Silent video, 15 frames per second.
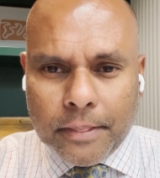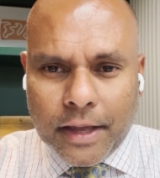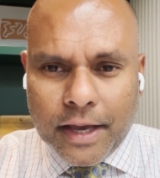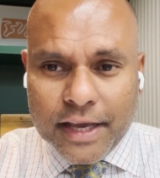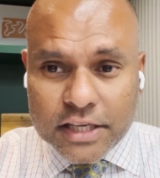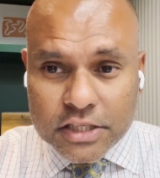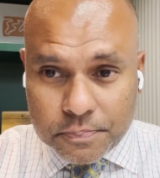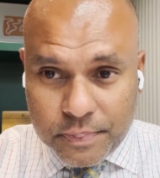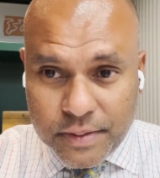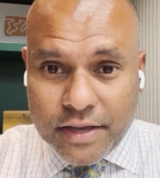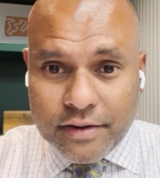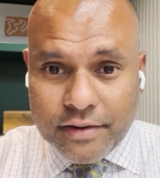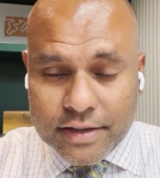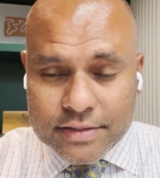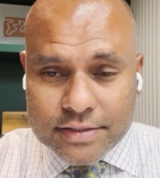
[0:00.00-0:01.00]

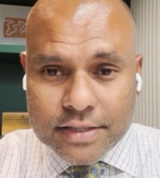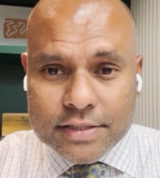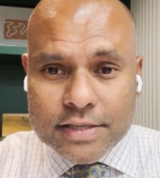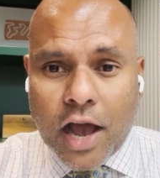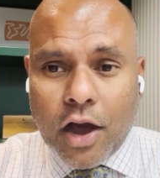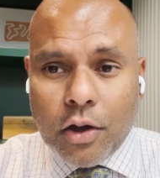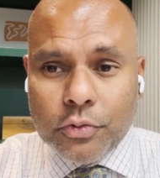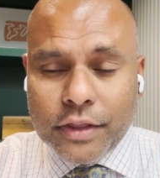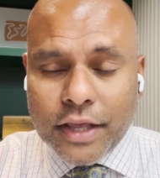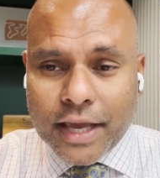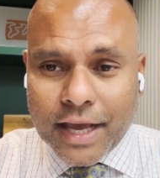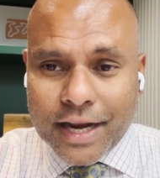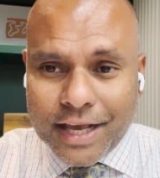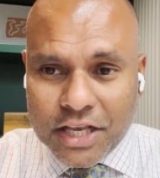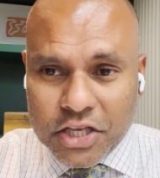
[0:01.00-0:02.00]
experiences, how they
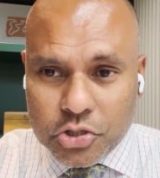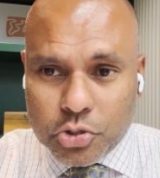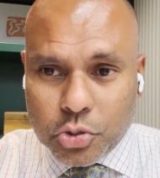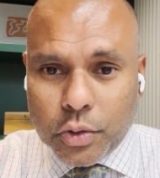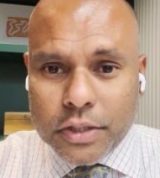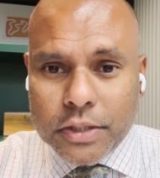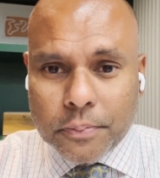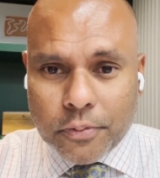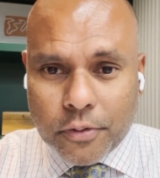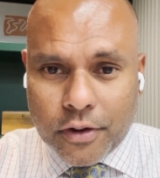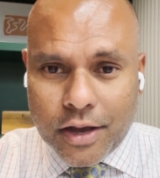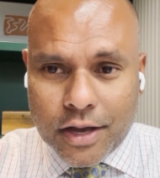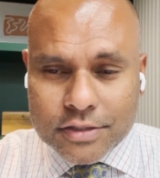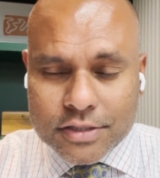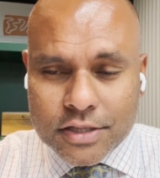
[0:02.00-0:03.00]
can enjoy the
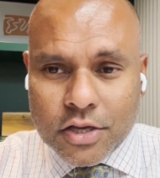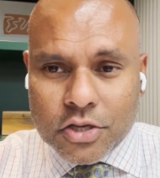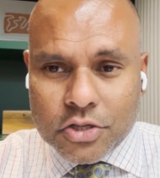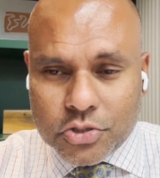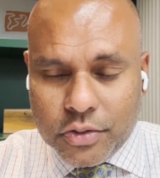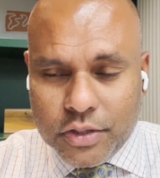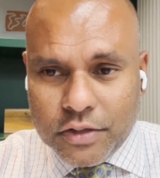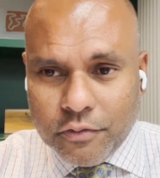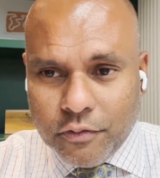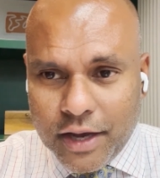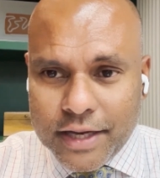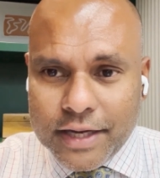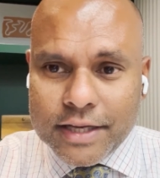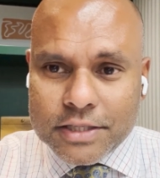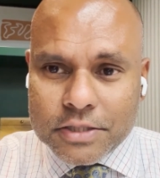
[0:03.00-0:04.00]
products. So in the
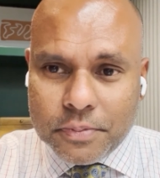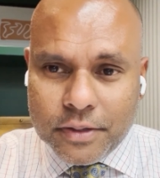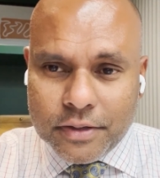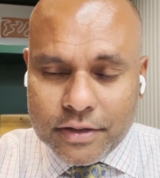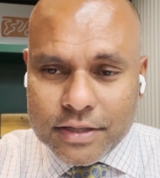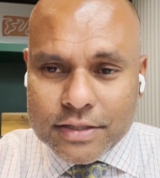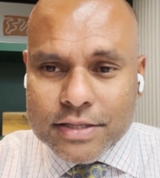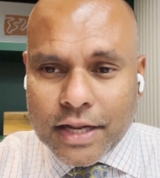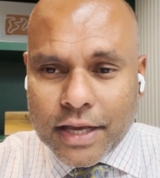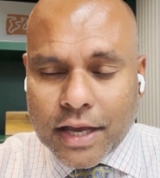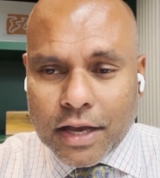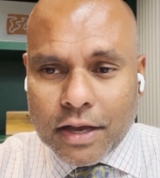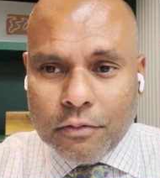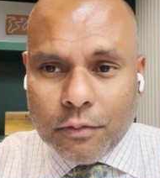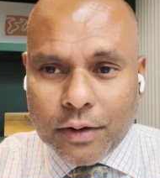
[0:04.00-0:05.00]
wine experience, like
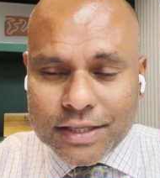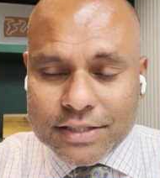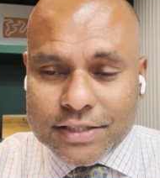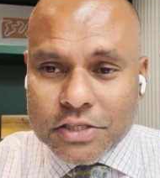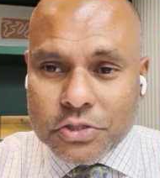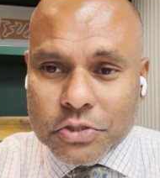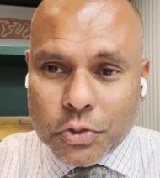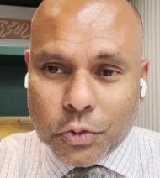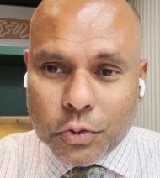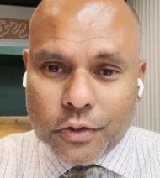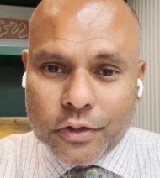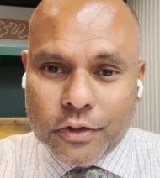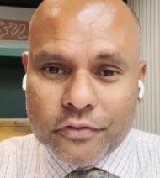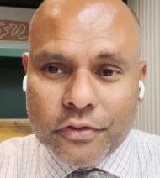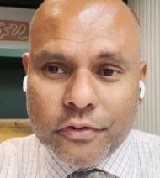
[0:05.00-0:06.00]
what is the
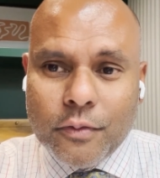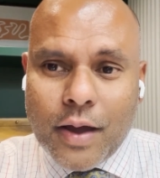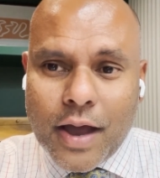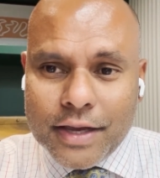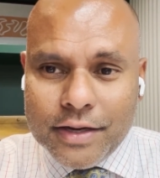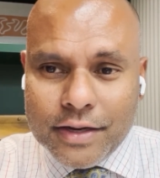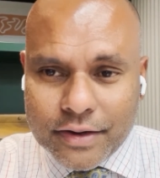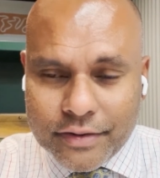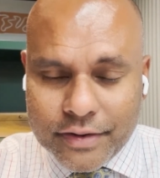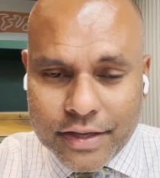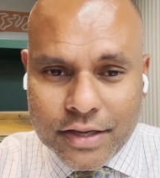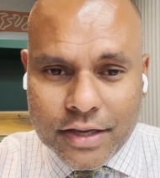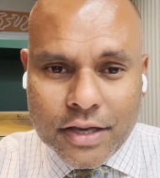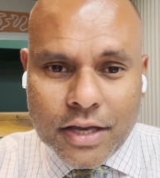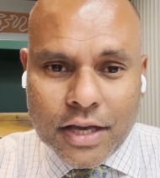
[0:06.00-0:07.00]
story of the winery,
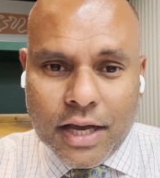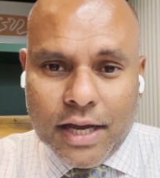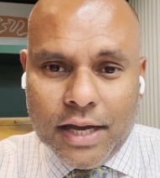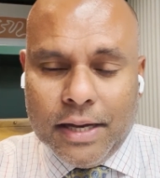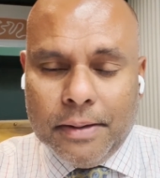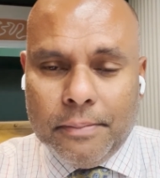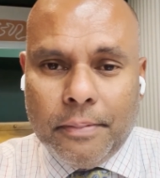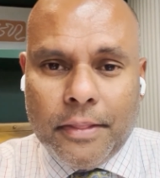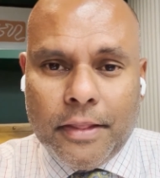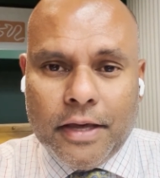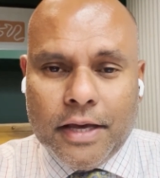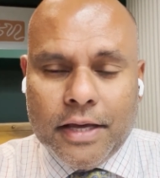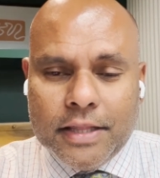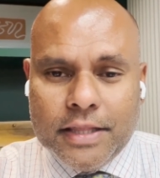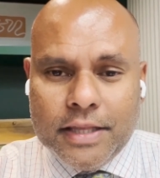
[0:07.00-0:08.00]

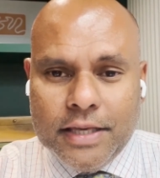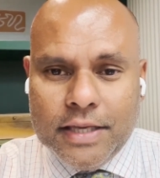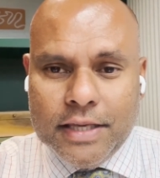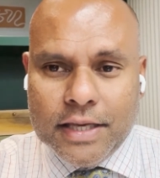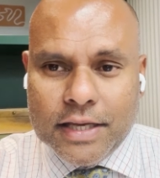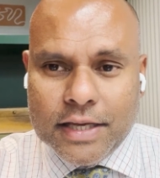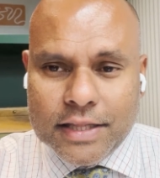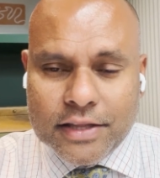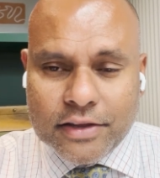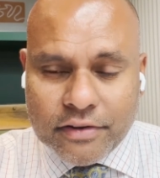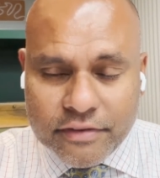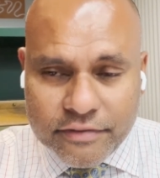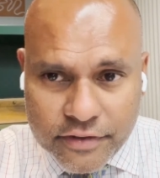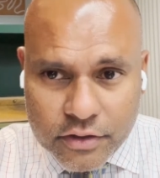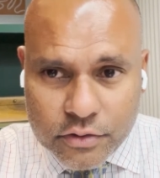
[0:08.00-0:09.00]
the
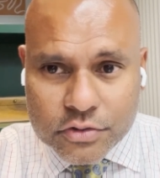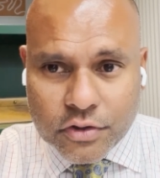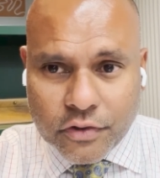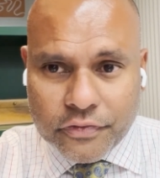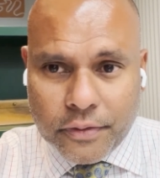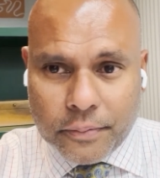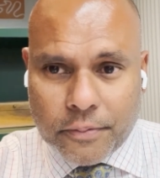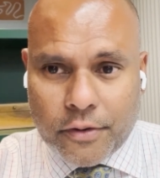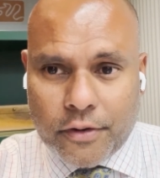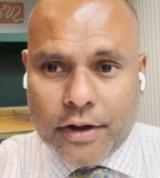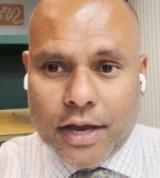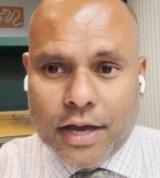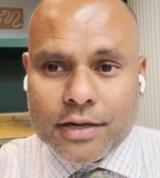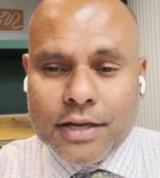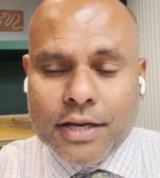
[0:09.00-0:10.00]
reviews of the
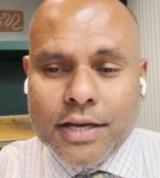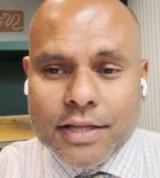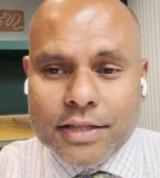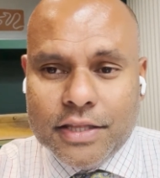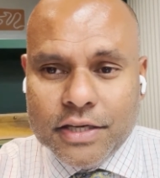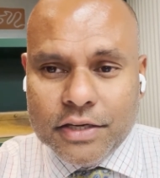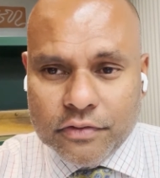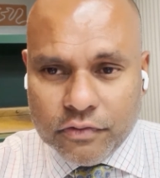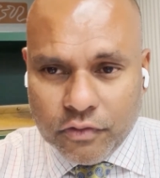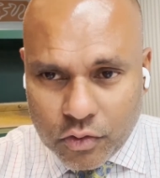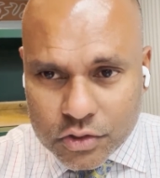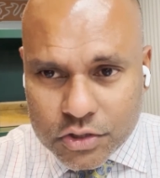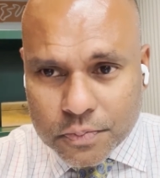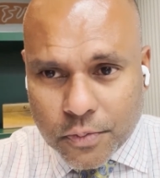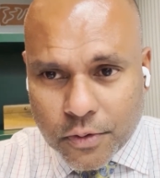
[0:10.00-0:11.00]
product, the
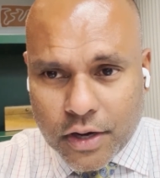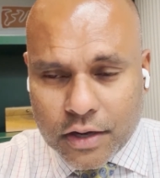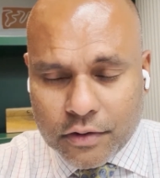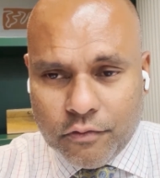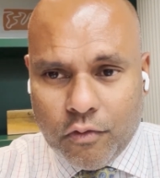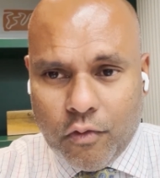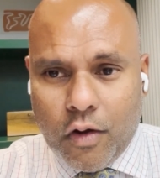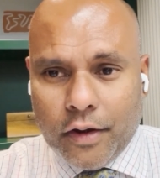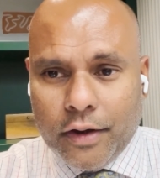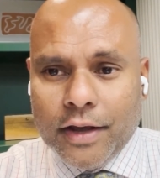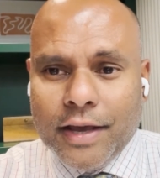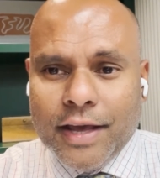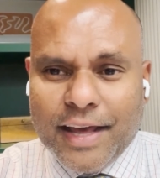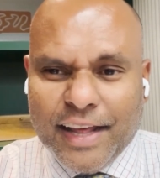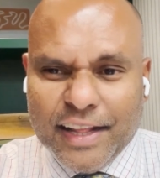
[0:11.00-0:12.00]
awards product won,
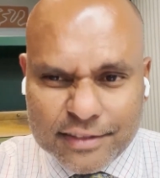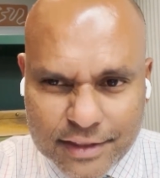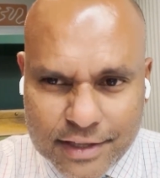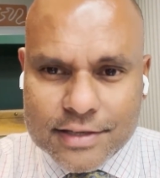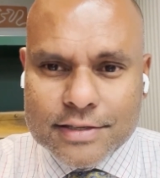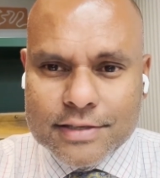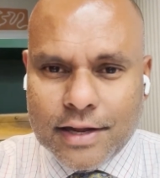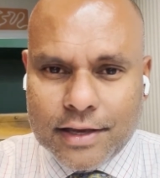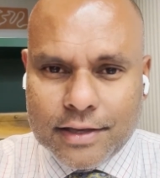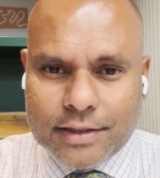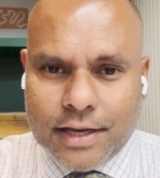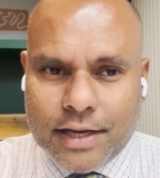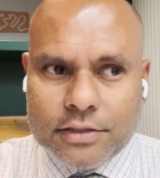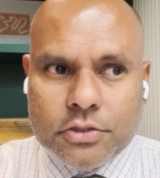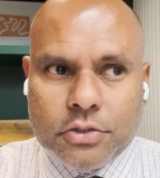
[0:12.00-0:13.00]
and things like
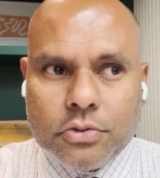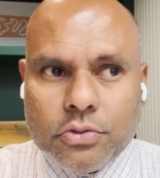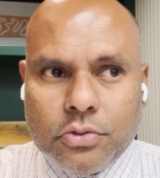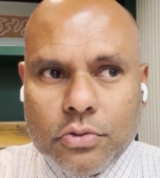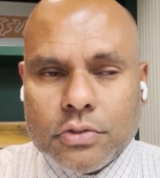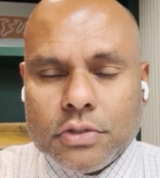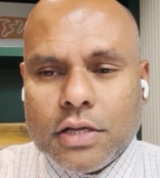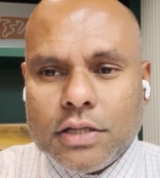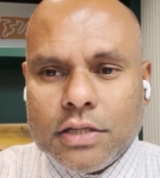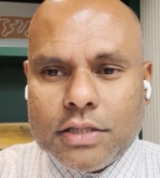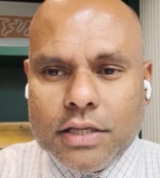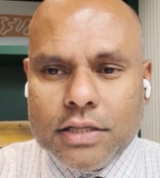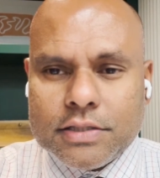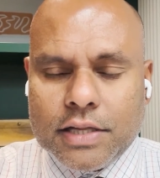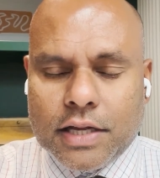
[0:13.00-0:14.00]
that. So those are the
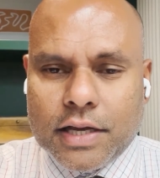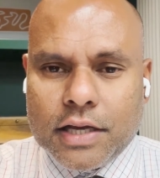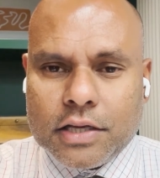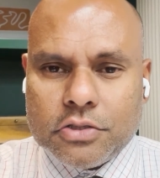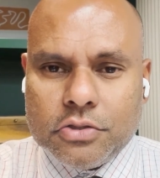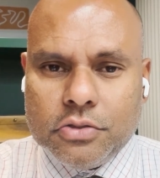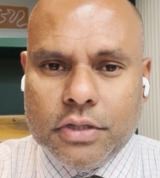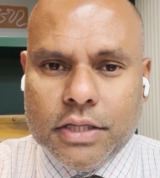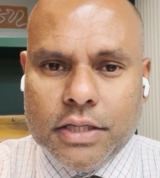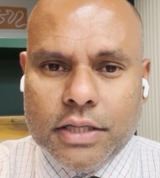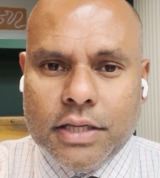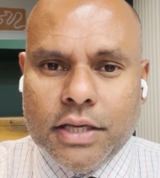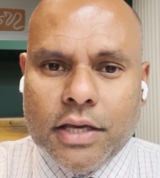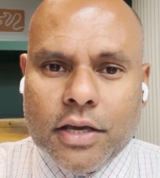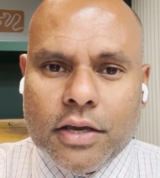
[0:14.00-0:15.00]
things that
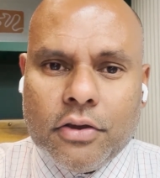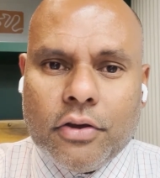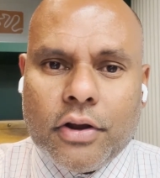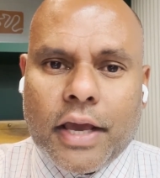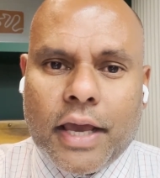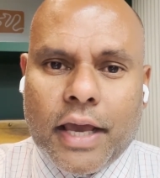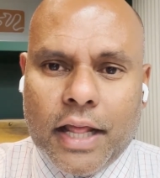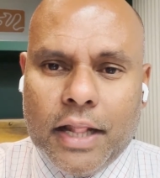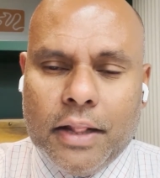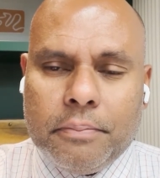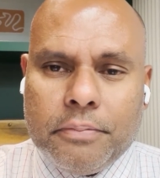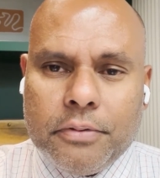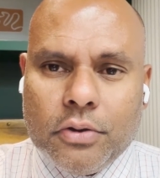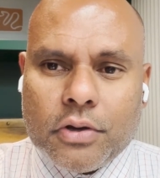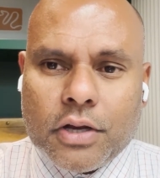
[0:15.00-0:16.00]
actually going to
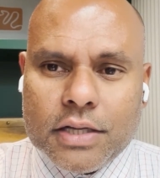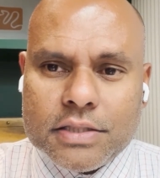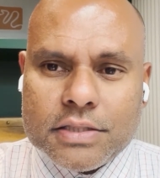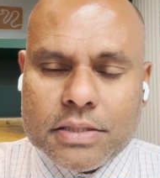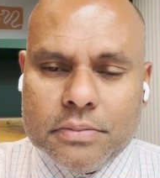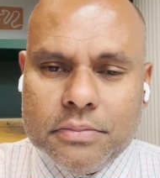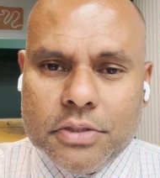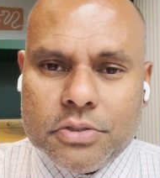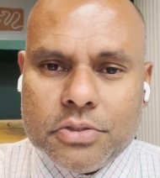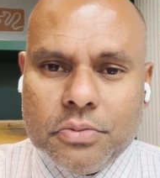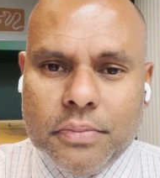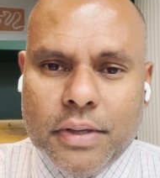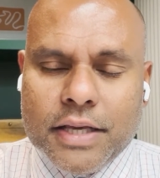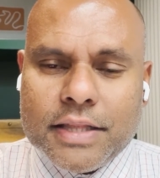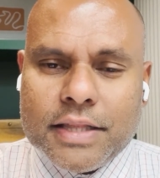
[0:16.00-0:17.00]
help your customers to
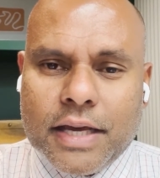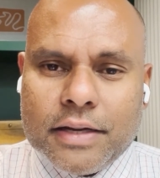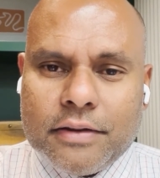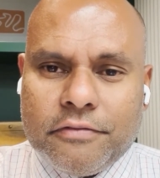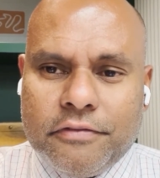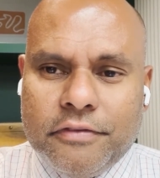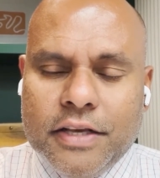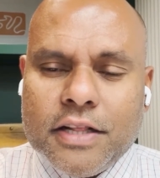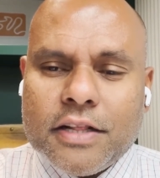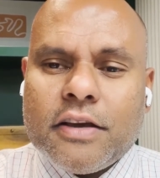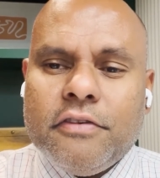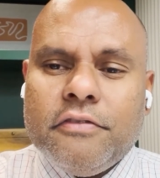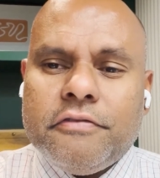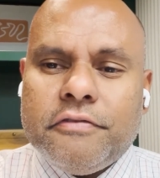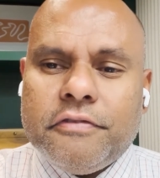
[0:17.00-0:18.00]
make that feel
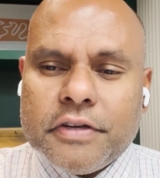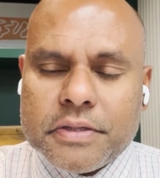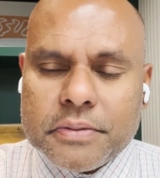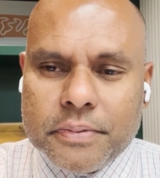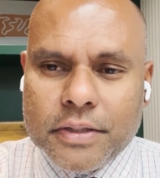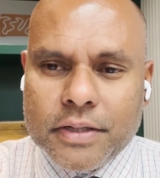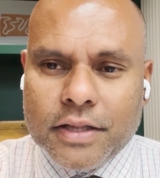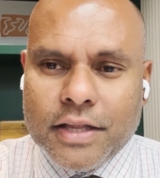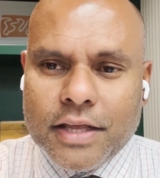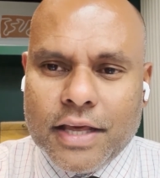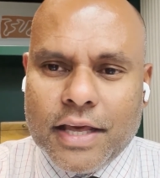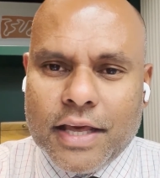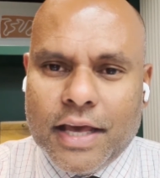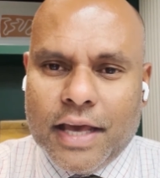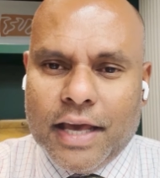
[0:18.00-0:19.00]
comfortable
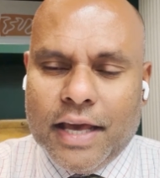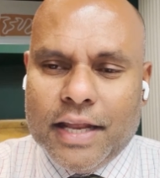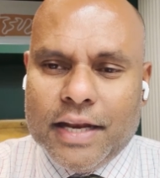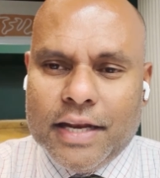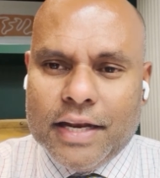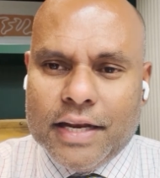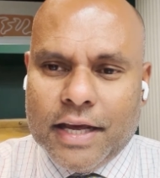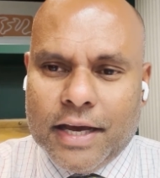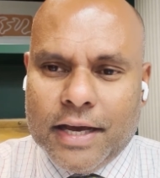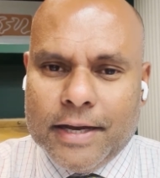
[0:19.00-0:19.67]
and